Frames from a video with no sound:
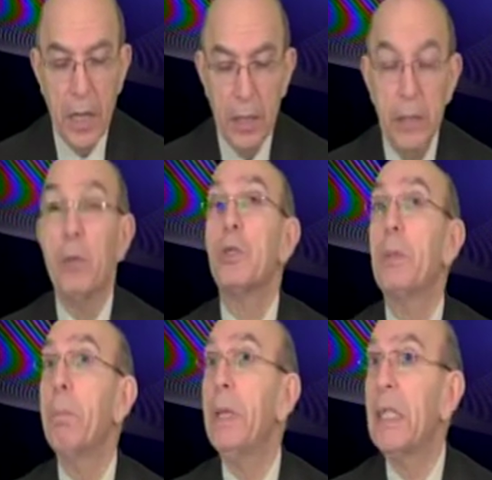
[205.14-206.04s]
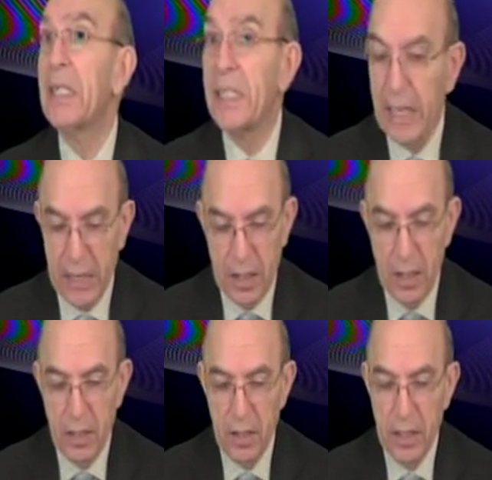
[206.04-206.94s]
There was a big
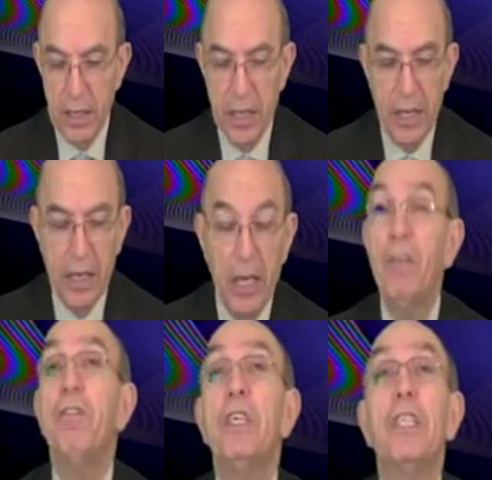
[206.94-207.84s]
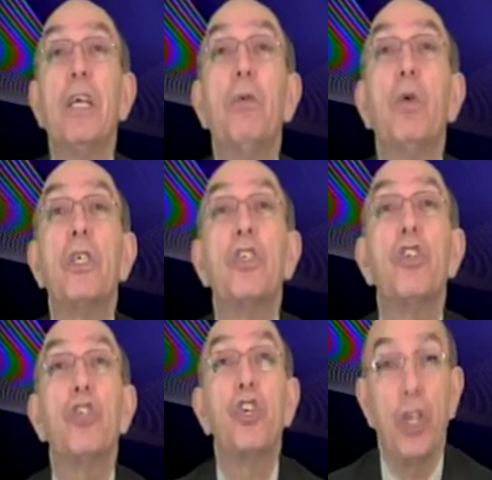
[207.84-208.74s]
sale. Everything was
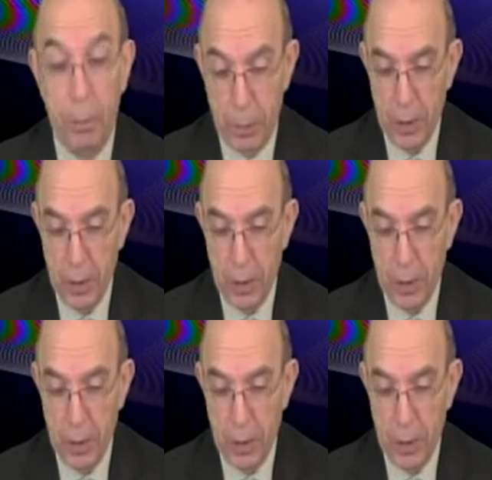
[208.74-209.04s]
cheap.